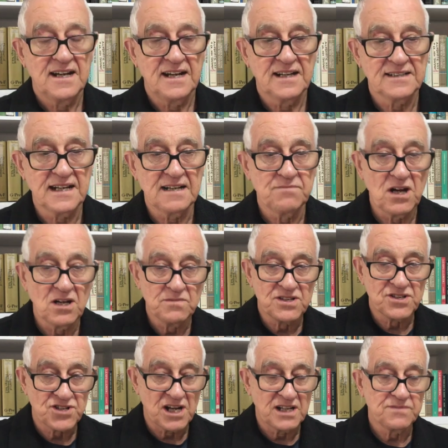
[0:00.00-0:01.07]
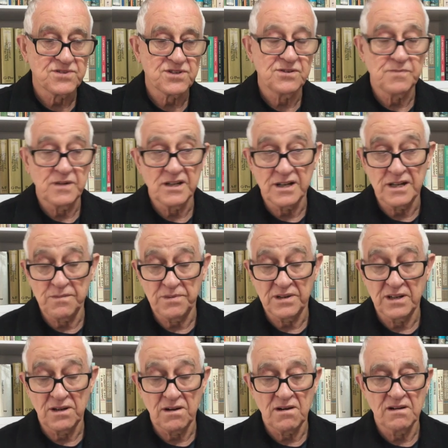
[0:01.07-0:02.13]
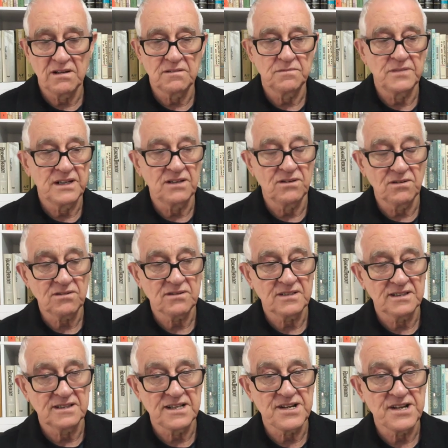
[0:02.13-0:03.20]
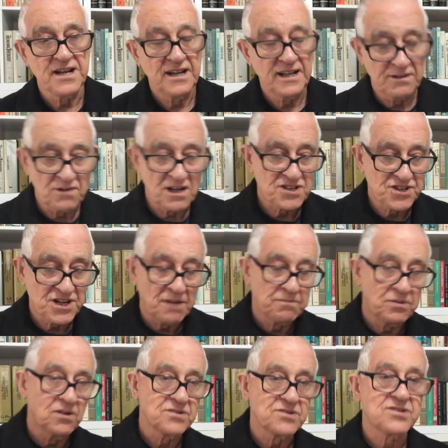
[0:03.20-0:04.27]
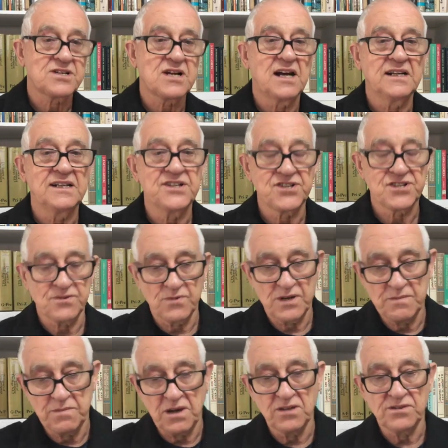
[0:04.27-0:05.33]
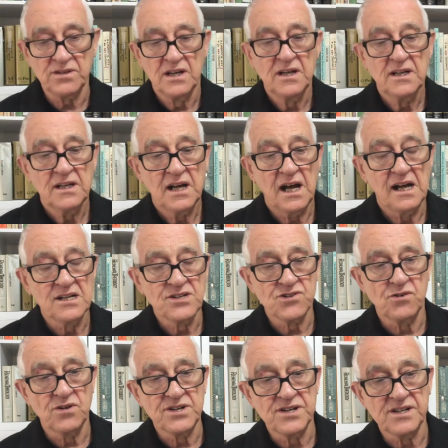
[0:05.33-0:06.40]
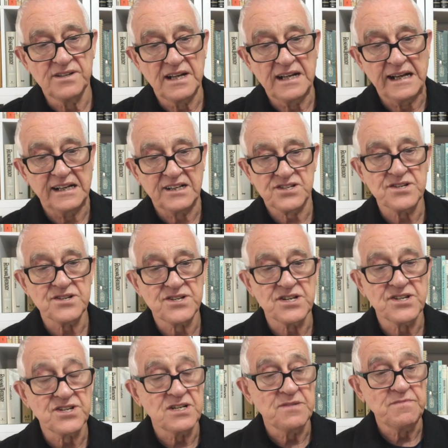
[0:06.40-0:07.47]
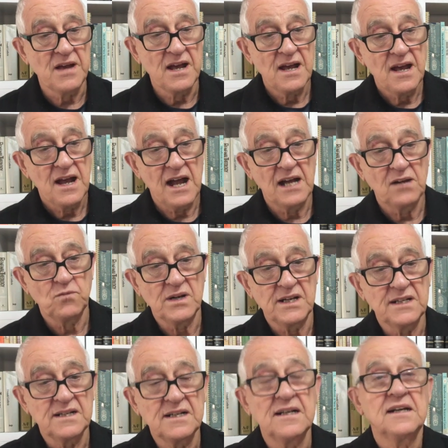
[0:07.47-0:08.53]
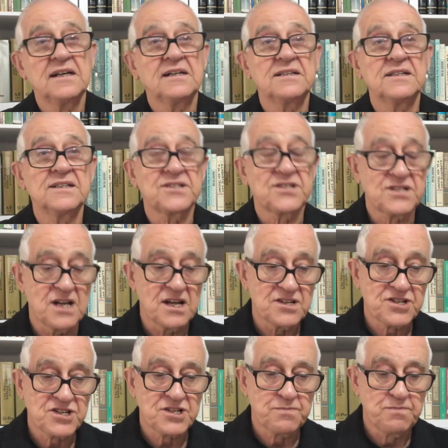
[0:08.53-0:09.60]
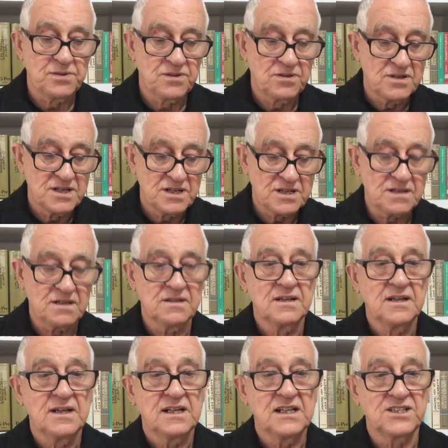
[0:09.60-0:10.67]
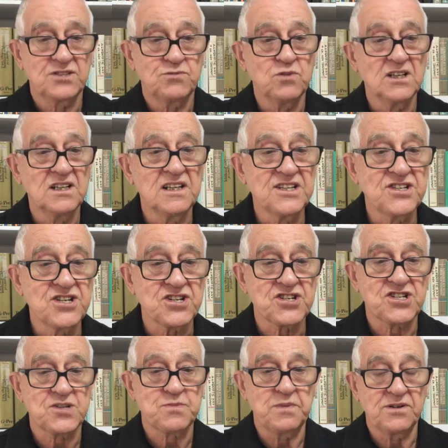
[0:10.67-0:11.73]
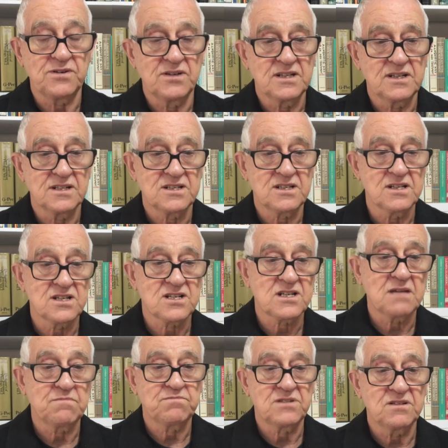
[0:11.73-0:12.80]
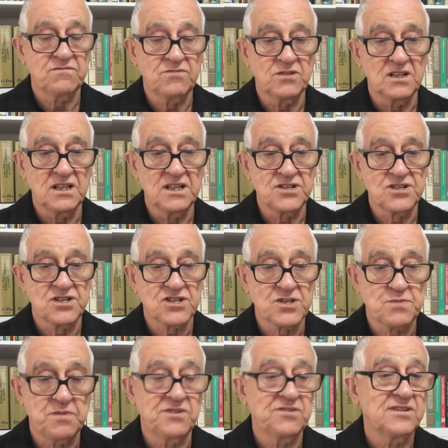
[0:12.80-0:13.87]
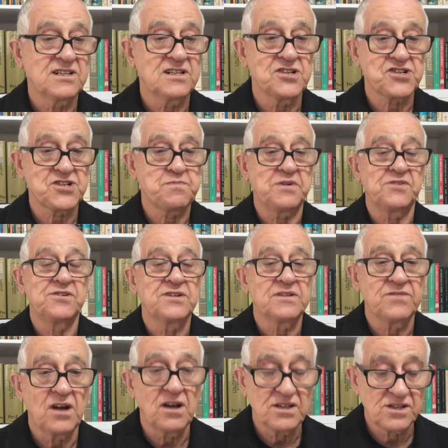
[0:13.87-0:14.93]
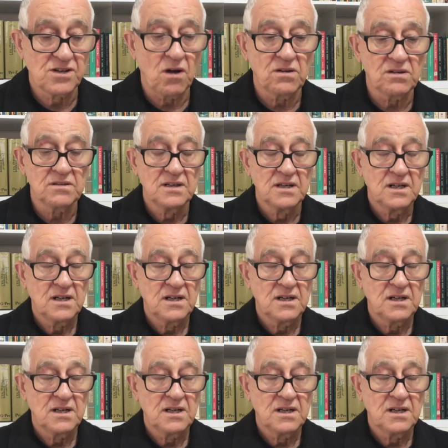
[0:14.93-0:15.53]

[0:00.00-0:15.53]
at that moment, James, who'd been keeping an eye on me, looked and he, he rushed up on stage, and we both uh, joined in the exorcism. And when this uh, spirit, uh, this religious spirit, this deceptive religious spirit, and the spirit of idol-